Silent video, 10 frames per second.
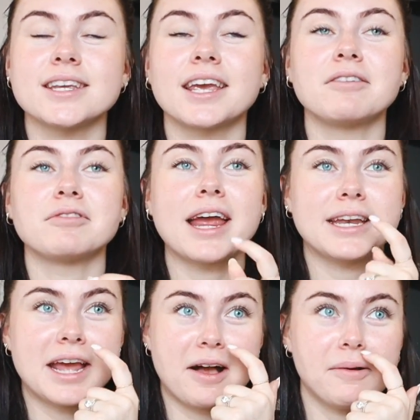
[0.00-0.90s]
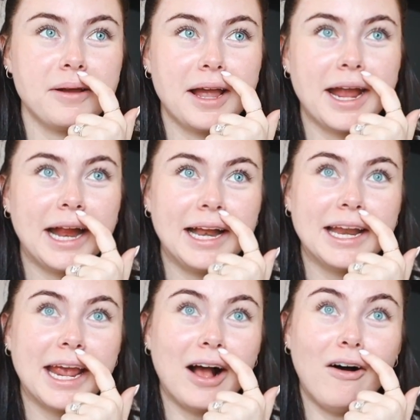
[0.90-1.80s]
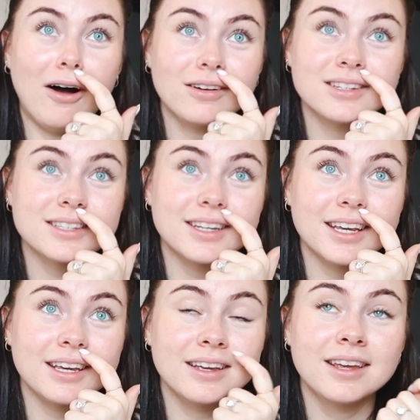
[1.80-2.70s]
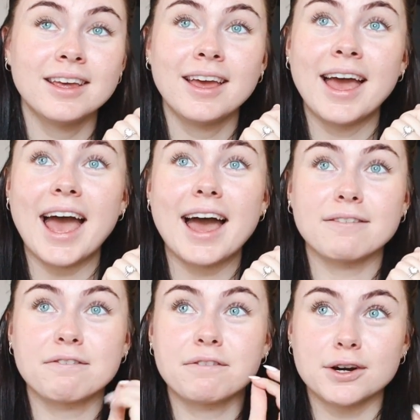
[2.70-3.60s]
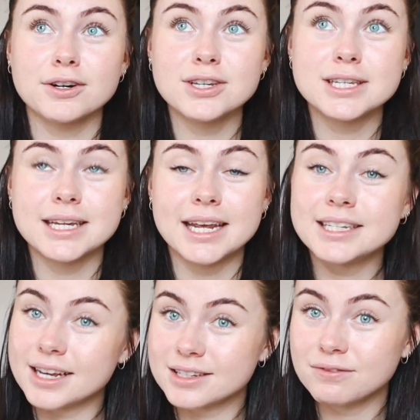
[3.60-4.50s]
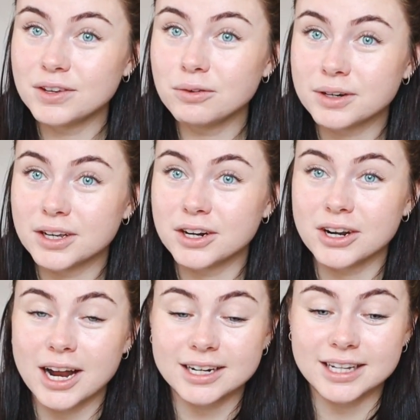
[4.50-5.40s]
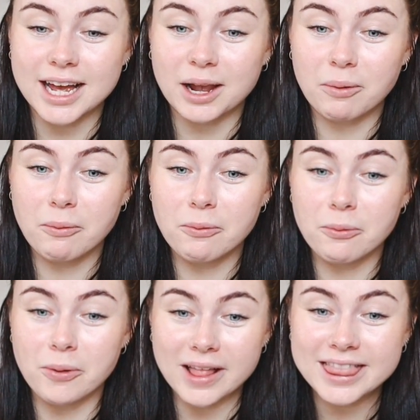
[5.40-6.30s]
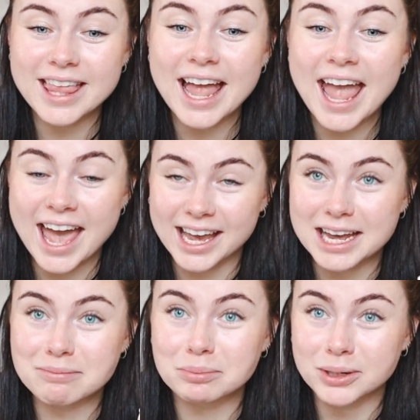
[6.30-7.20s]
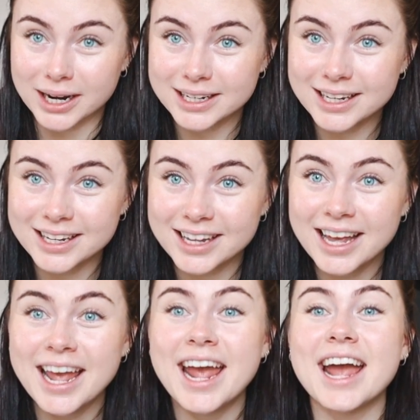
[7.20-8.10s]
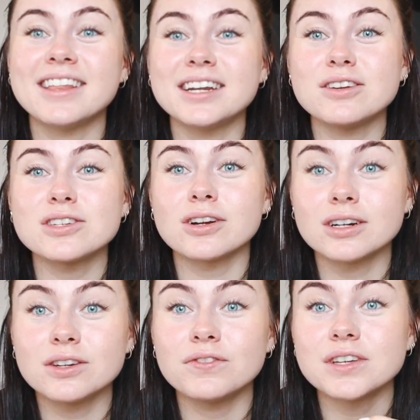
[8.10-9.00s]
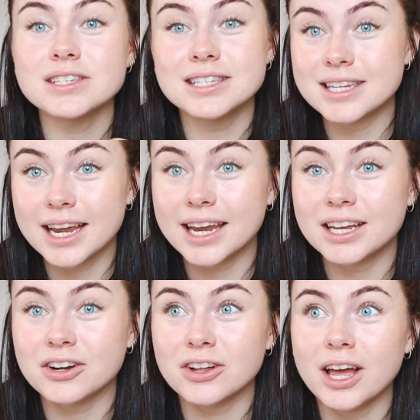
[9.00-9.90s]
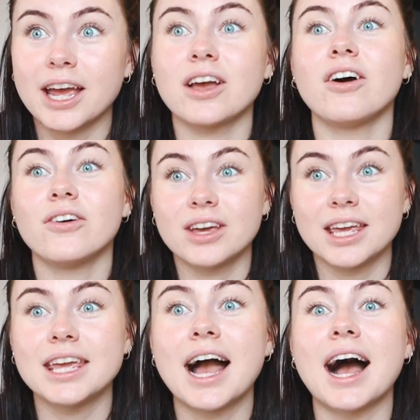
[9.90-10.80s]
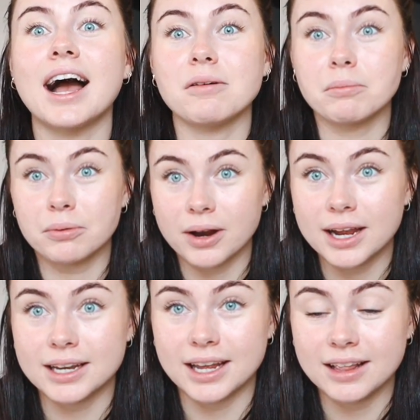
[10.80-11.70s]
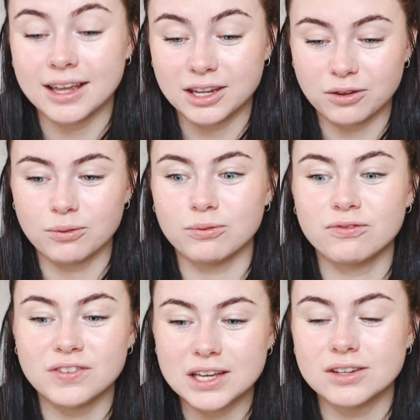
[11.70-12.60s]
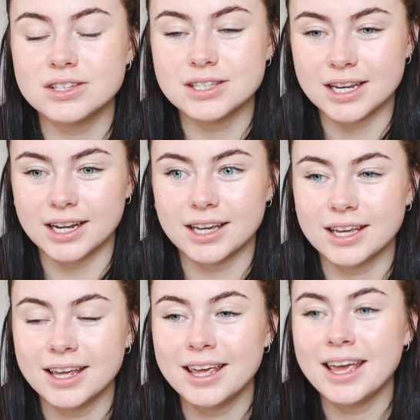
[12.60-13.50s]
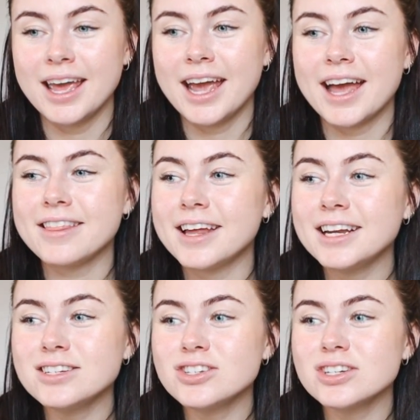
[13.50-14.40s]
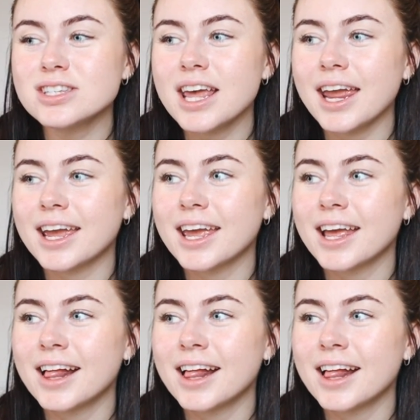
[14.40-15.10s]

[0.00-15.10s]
it right now, and honestly at first it doesn't feel real. You're kind of like, what the heck, I'm pregnant? And then you start to feel sick and you're like, okay, yeah, I'm pregnant. Like you feel sick, and then it's just like,